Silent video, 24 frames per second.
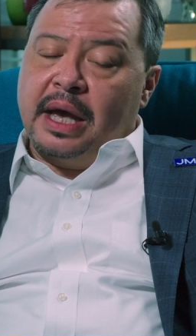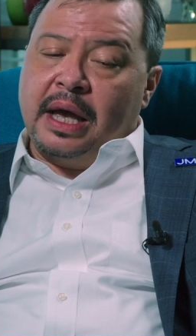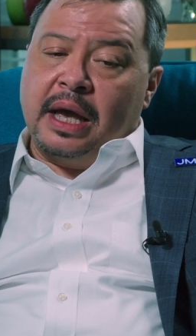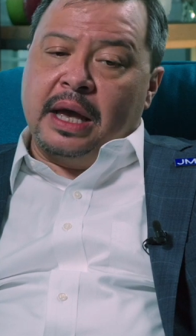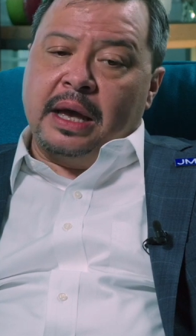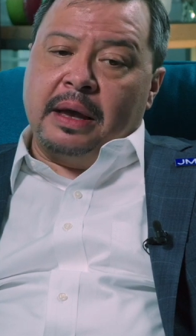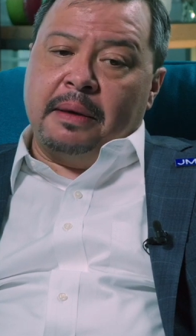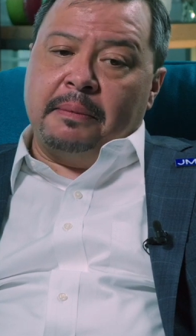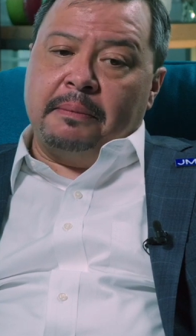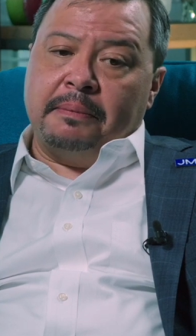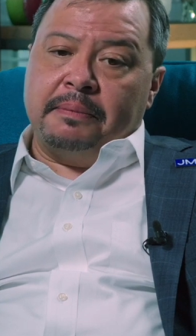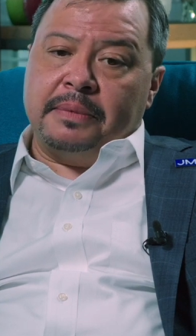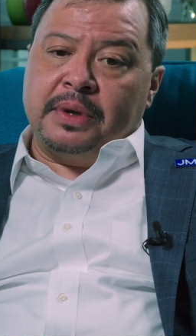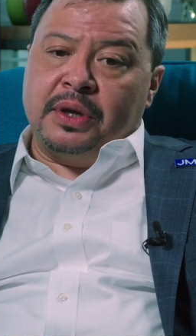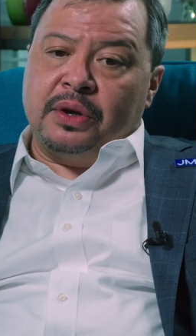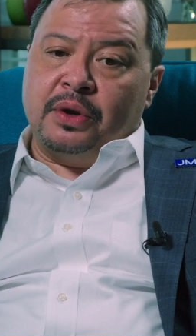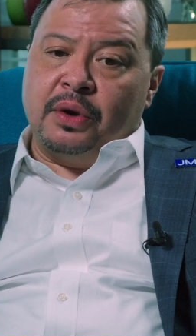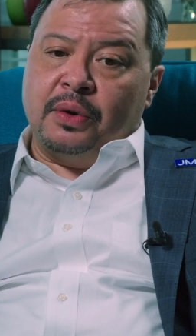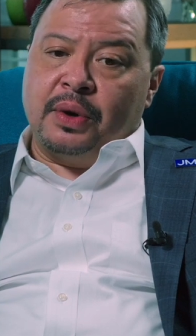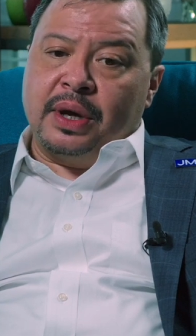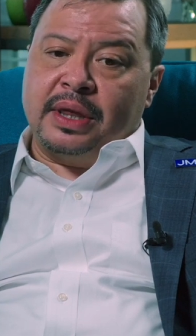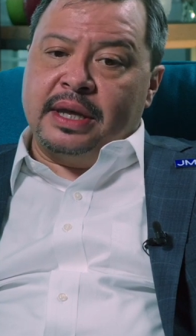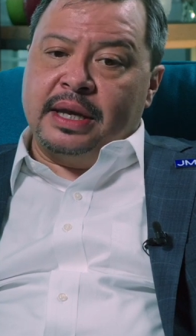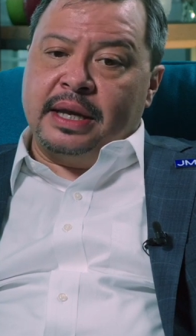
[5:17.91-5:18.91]
Um, you
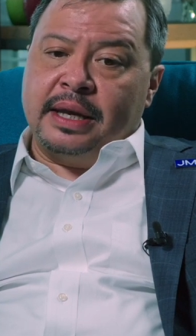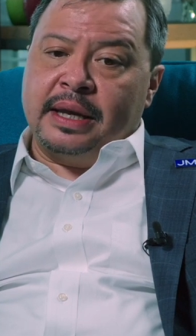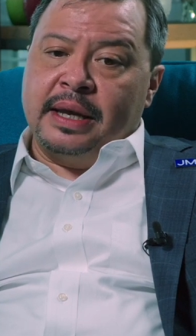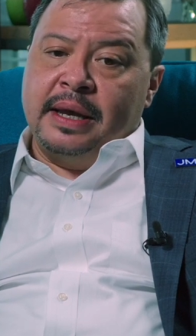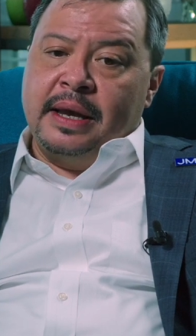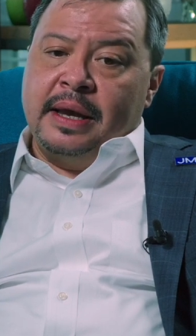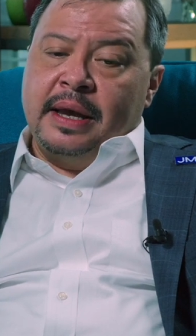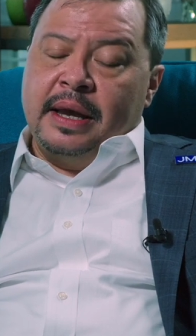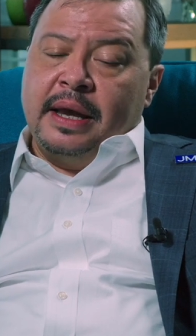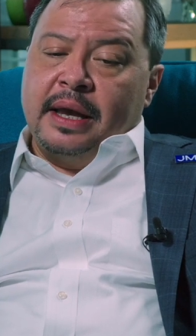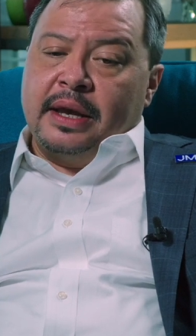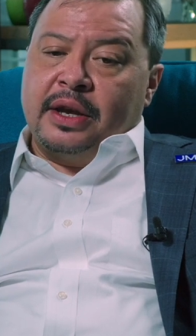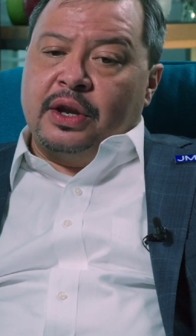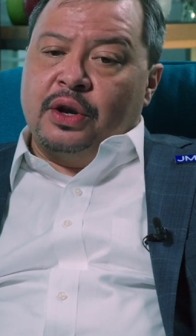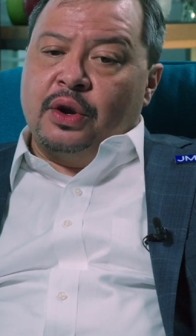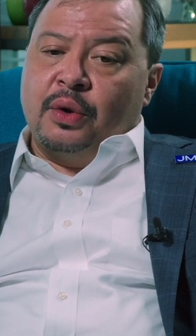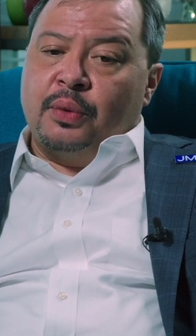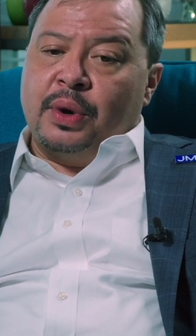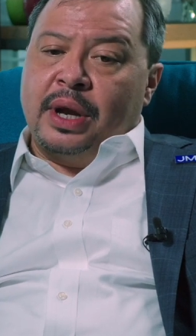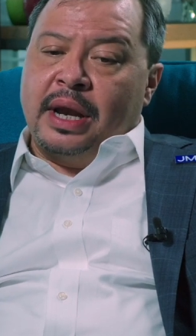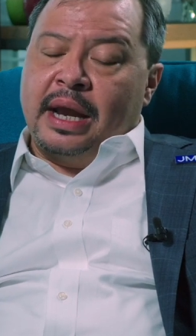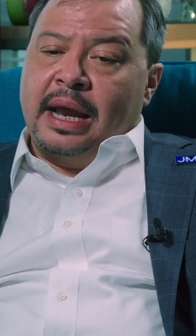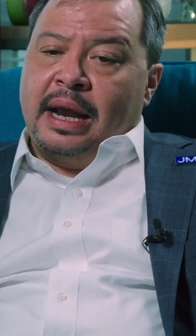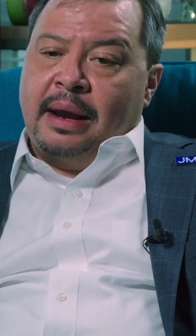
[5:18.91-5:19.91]
know, I think, you
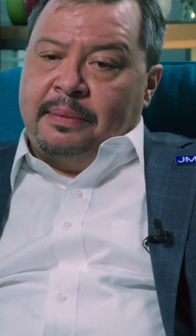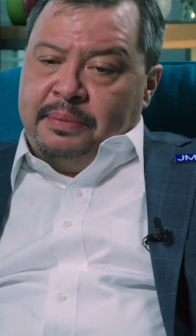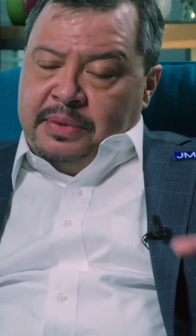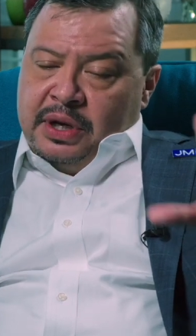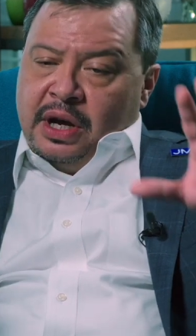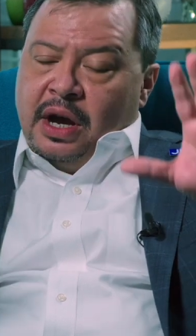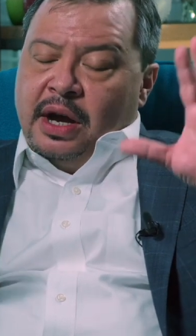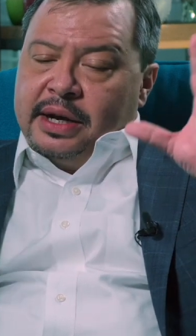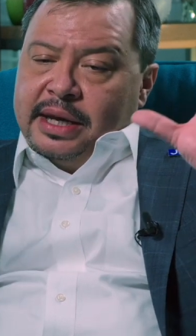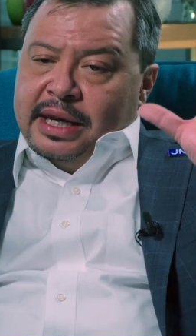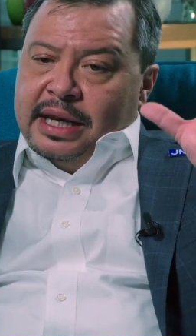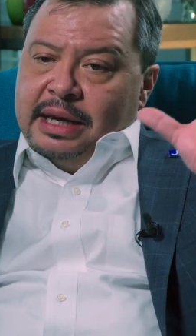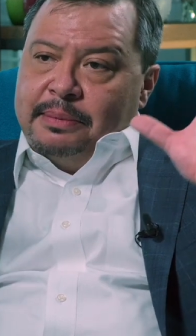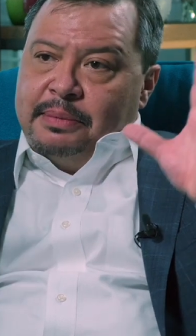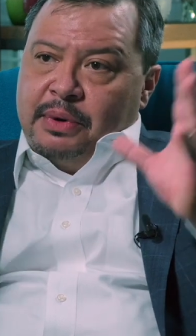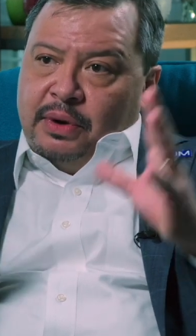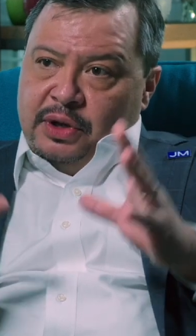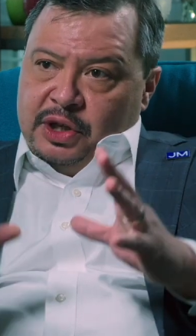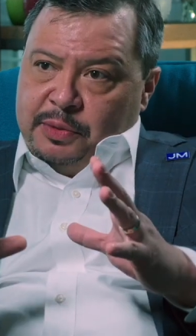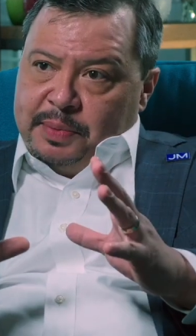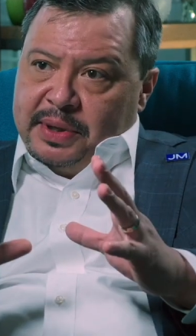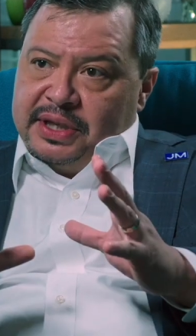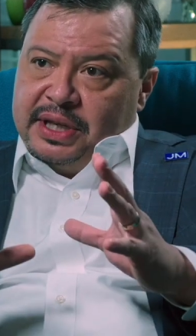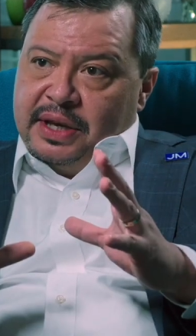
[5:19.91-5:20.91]
know, and, and, I'm talking
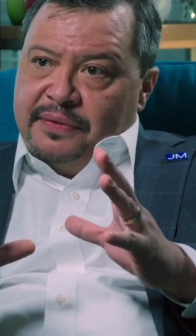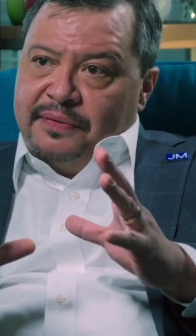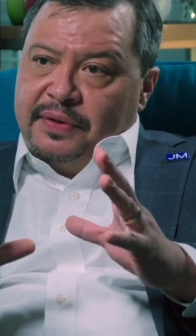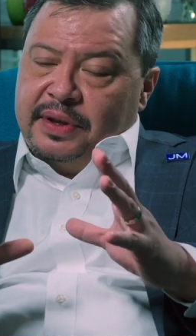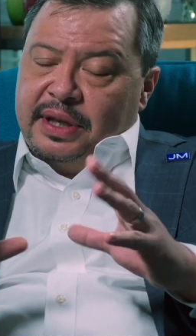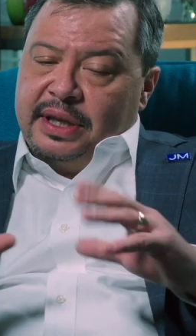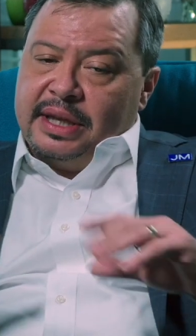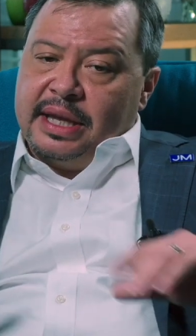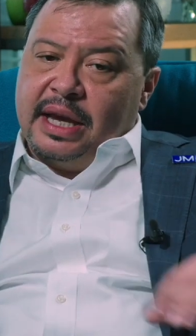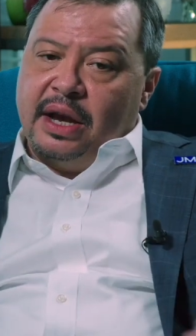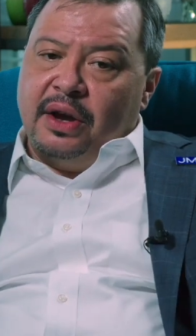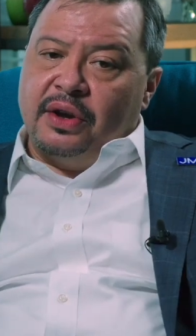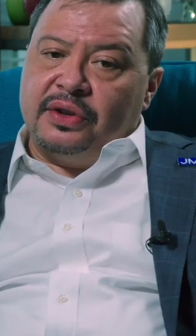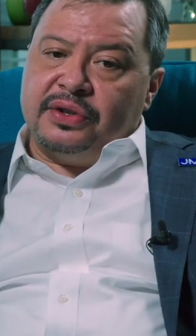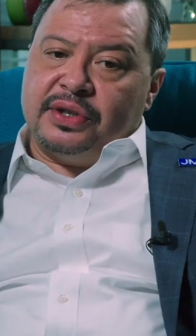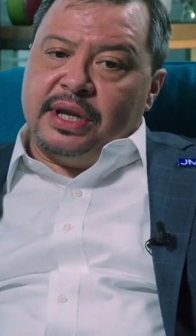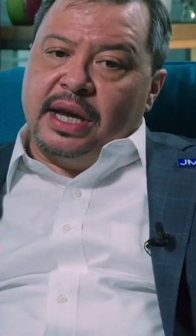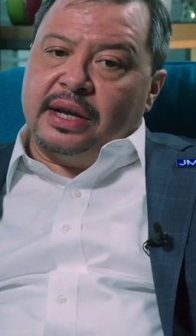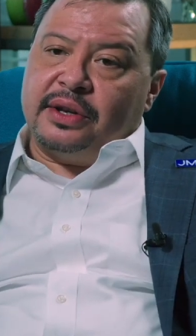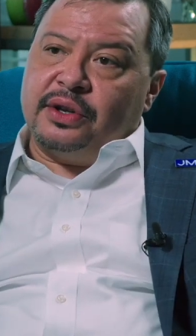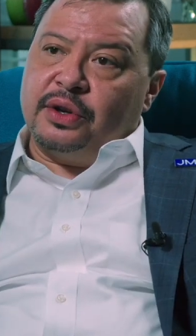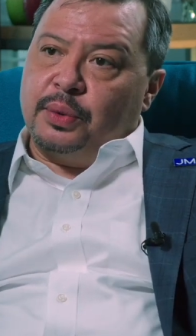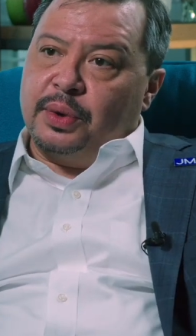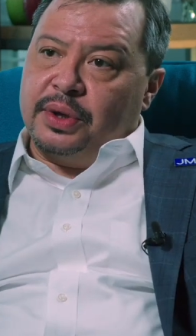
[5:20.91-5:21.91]
about specifically the health
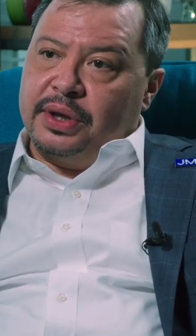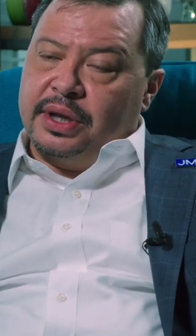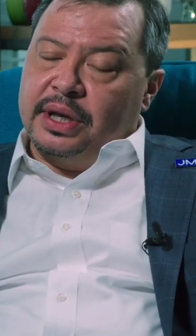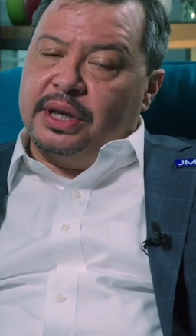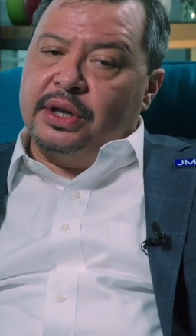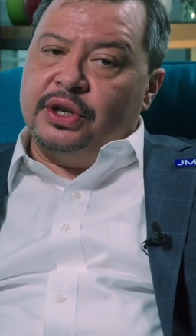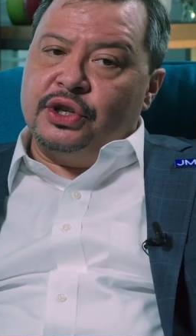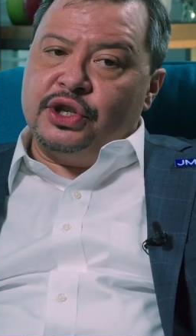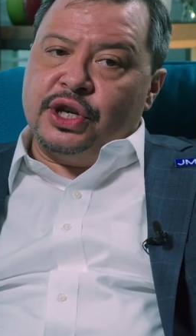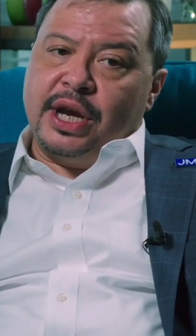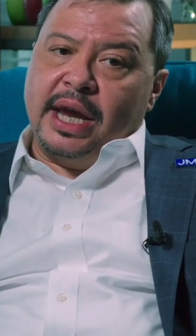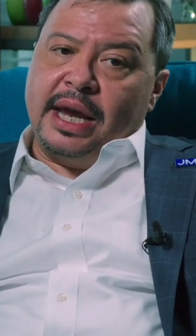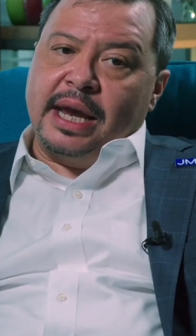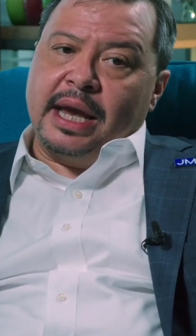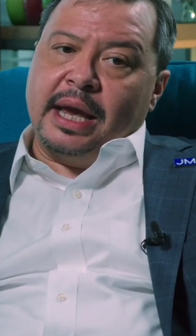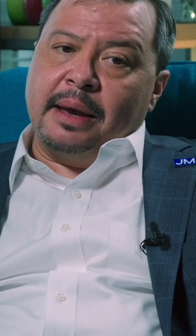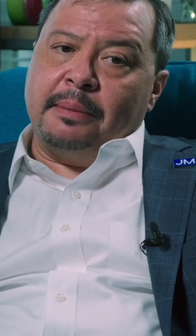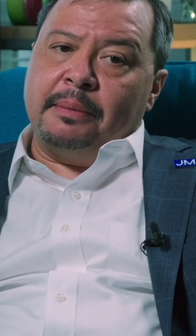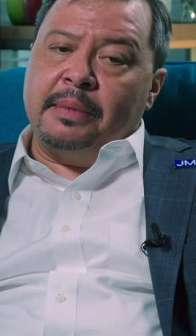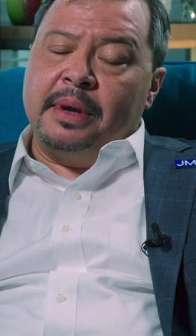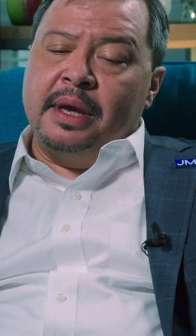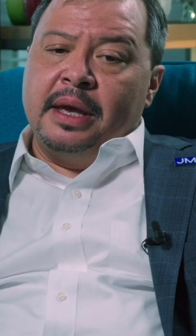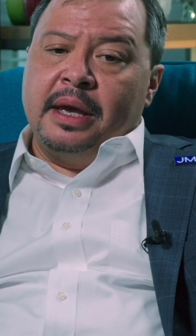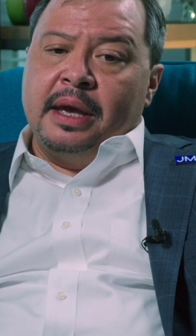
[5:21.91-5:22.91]
sector within
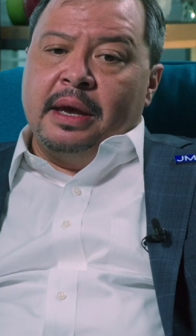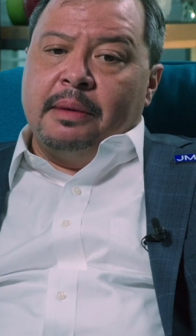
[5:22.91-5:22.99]
JM,